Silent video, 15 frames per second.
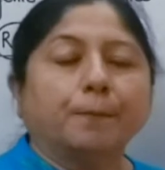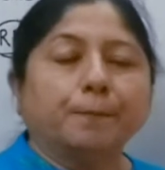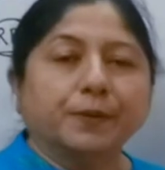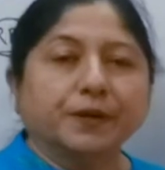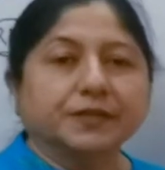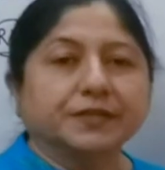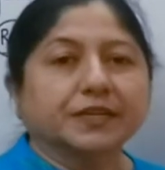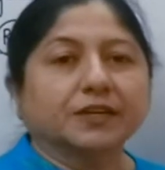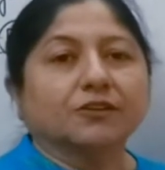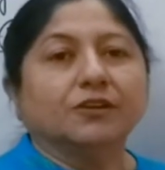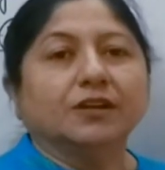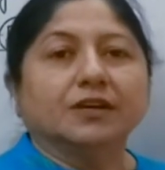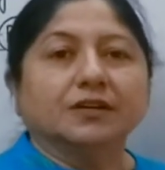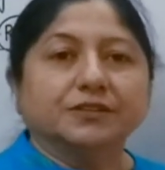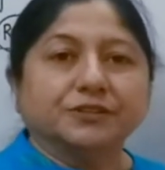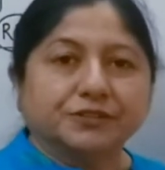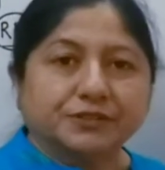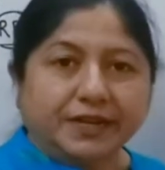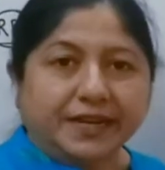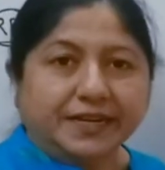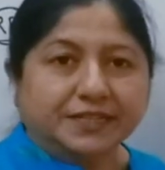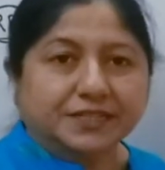particular
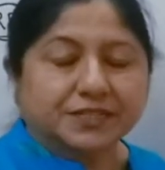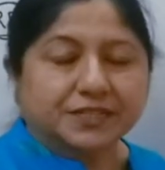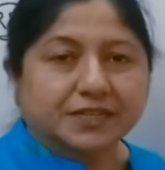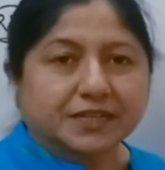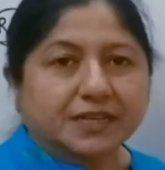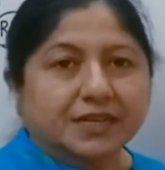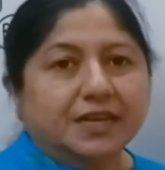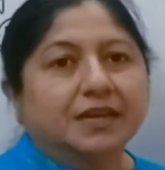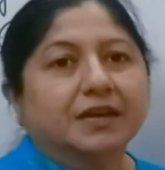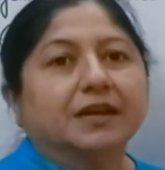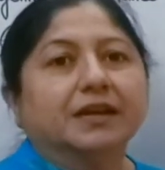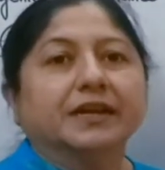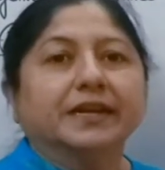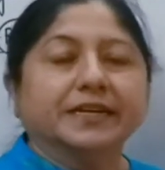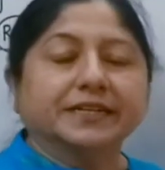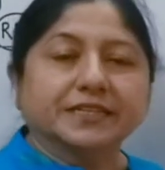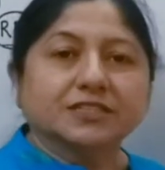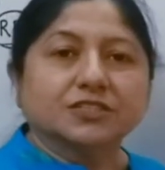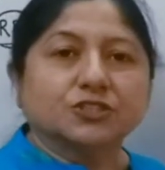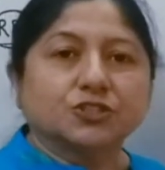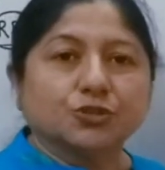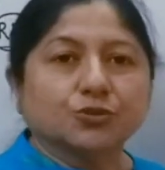trait. It
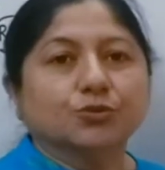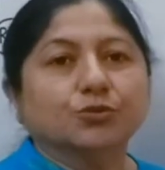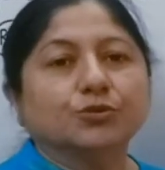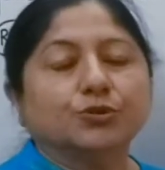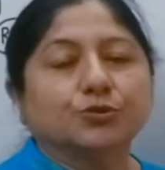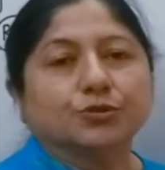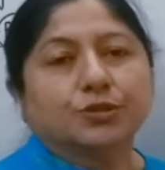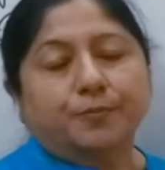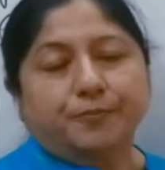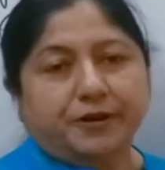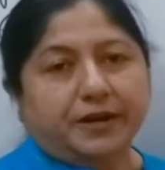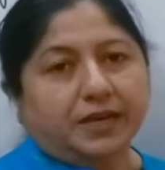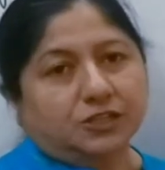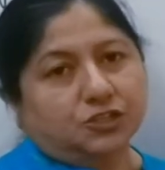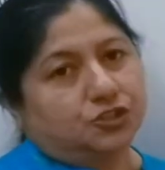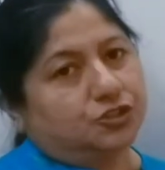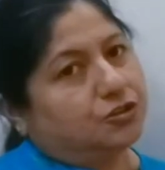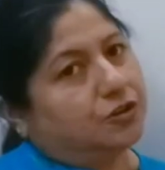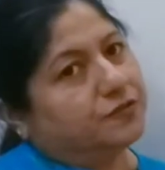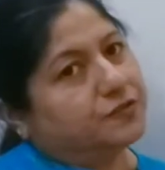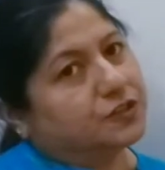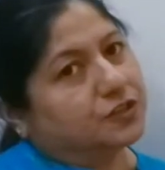is due to the production
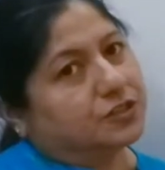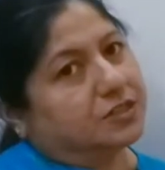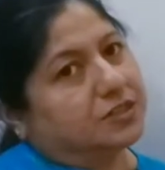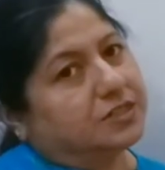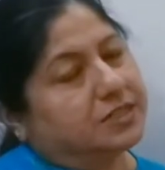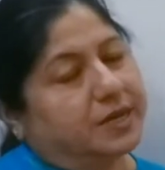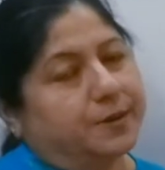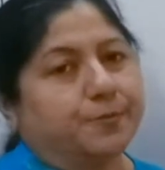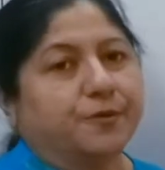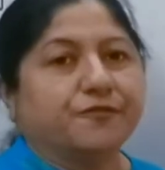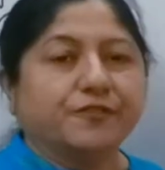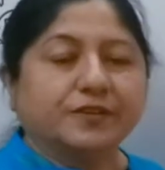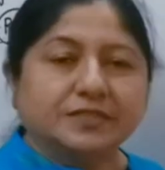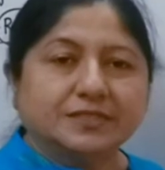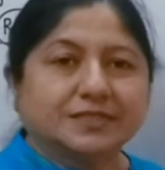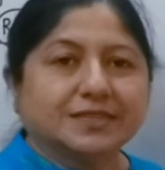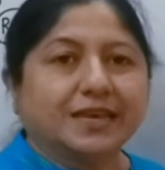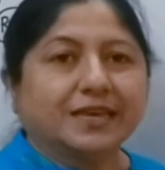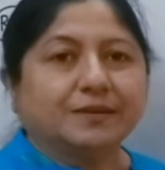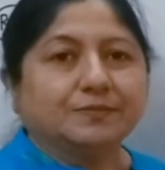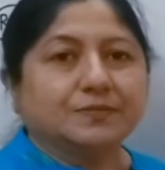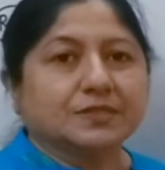of certain type of
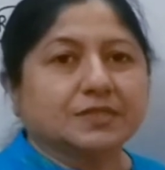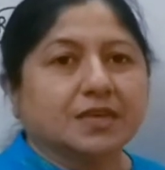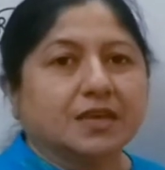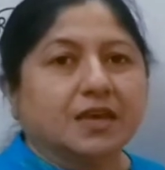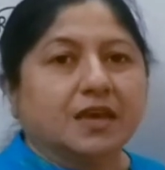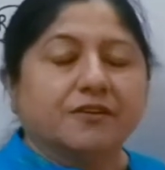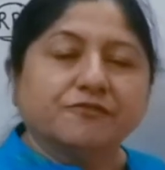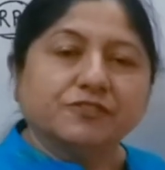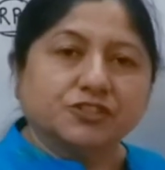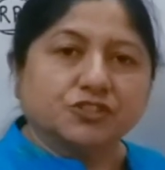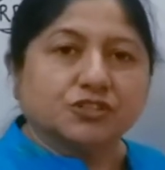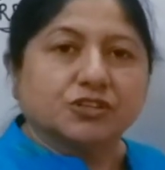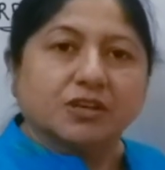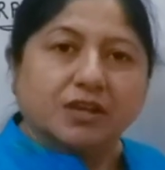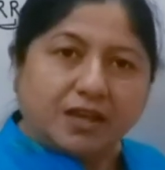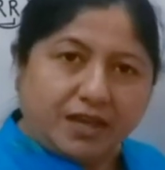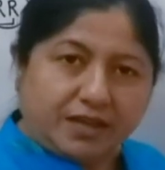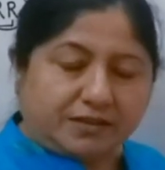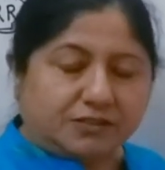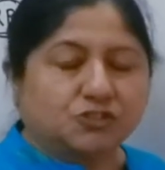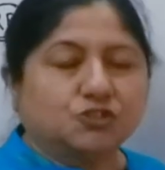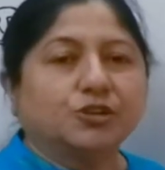enzymes which
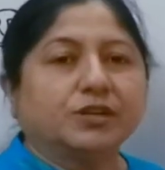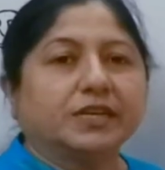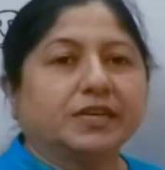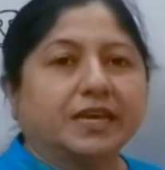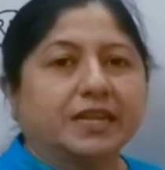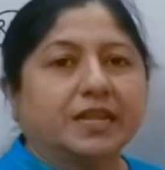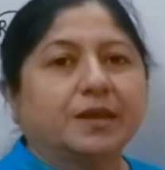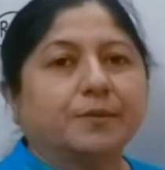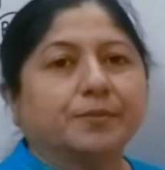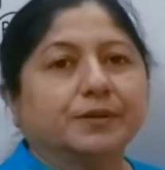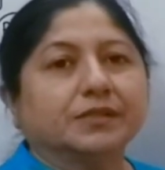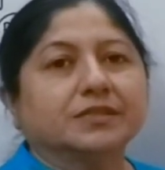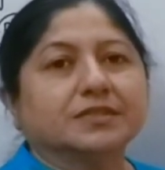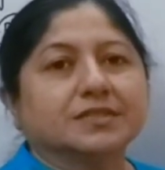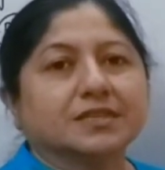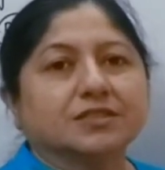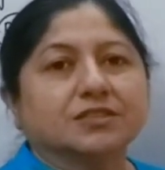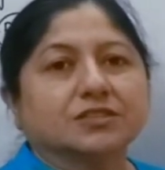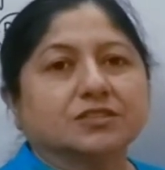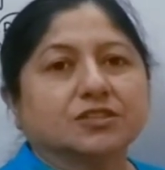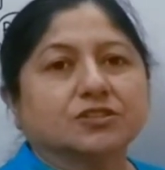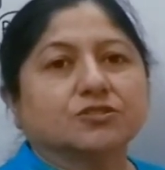actually enable the
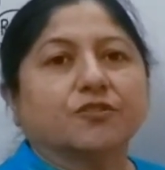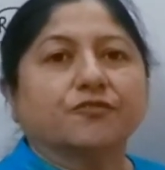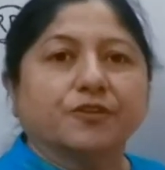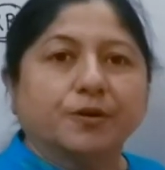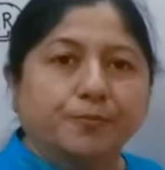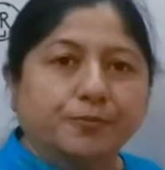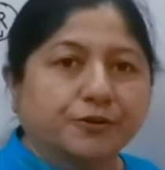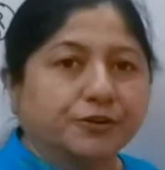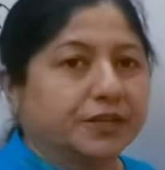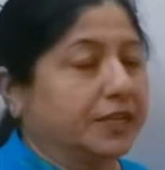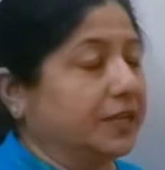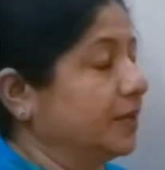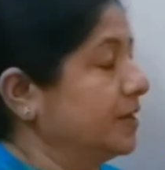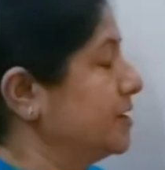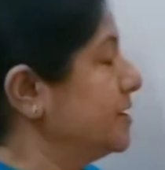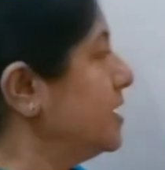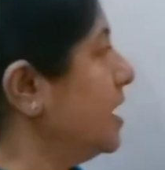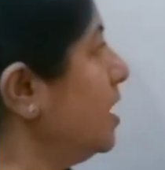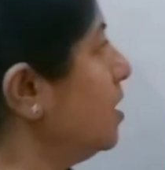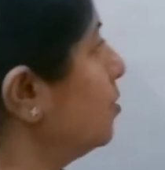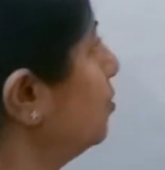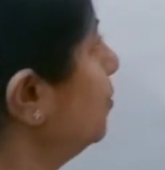synthesis of a protein.
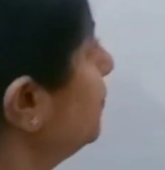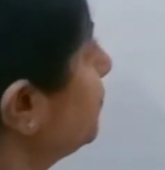Now,